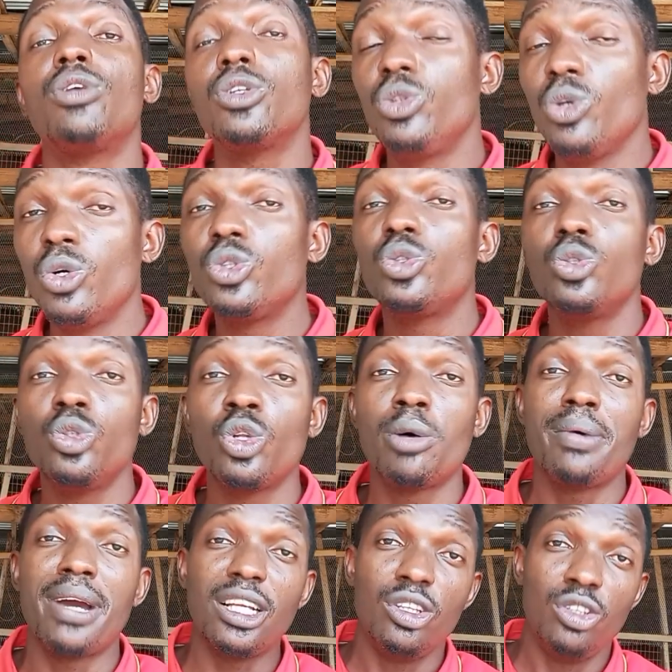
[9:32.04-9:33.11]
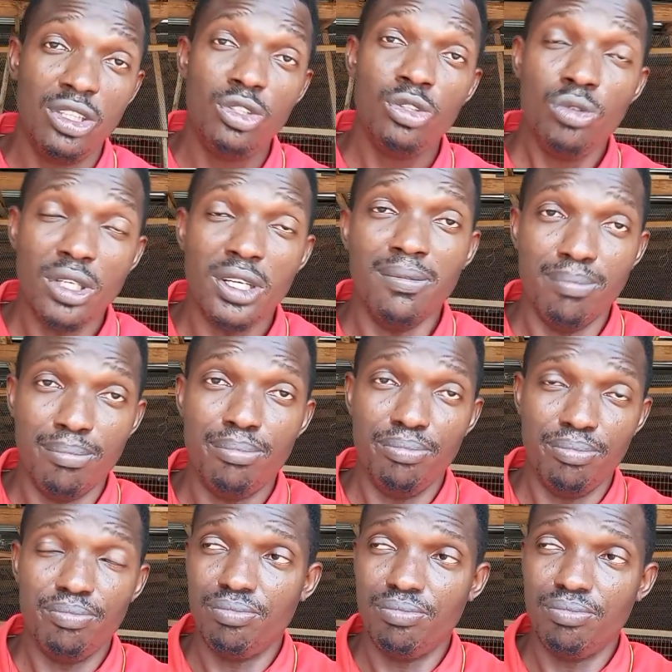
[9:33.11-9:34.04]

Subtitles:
for those who normally do in